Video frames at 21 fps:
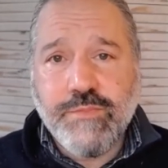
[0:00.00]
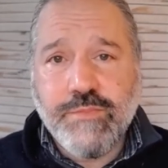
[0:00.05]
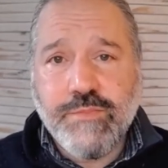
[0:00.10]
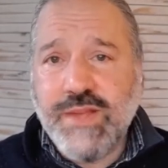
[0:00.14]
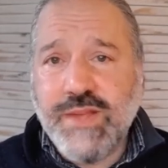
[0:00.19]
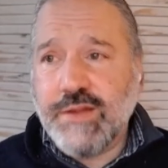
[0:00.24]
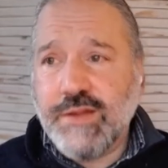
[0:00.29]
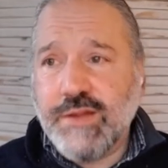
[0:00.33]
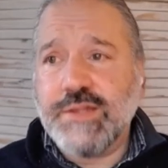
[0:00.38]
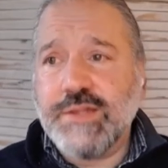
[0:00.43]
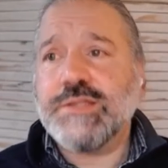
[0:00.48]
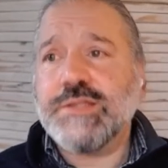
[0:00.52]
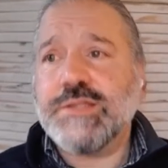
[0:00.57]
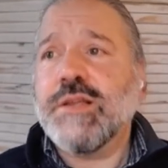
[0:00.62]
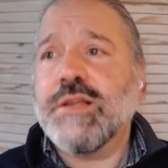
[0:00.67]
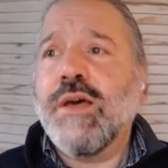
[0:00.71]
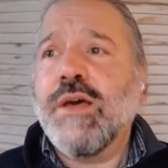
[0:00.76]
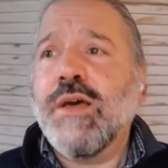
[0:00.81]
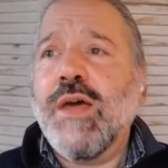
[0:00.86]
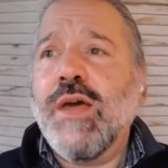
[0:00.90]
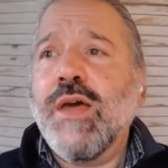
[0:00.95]
because
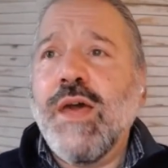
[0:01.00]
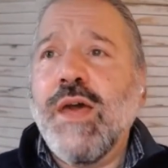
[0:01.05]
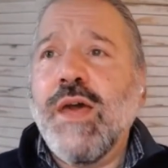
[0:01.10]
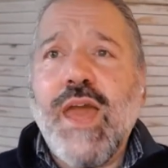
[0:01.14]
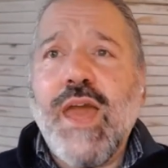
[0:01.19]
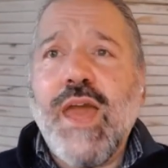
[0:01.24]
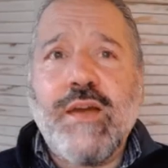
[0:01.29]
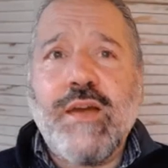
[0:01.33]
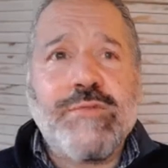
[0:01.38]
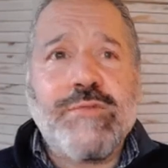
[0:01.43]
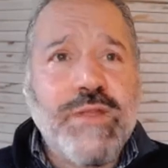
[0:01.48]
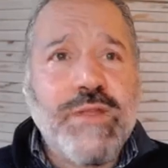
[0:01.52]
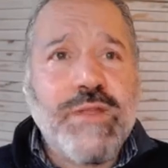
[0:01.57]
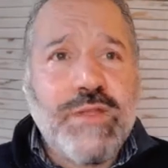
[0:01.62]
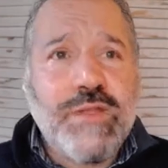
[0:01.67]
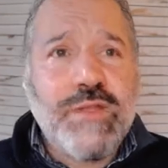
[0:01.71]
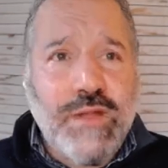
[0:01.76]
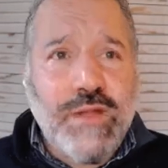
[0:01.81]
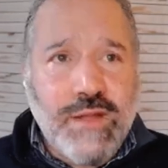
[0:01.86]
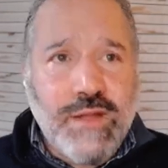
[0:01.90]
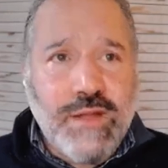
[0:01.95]

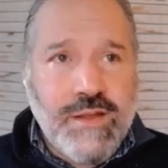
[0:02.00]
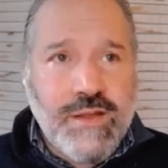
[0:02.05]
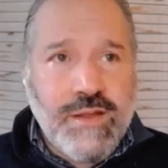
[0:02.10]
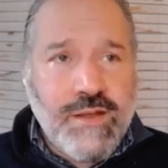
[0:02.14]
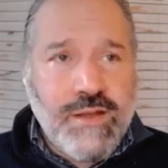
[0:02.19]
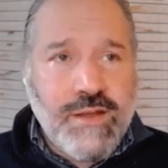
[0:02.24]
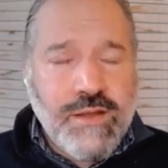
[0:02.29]
everything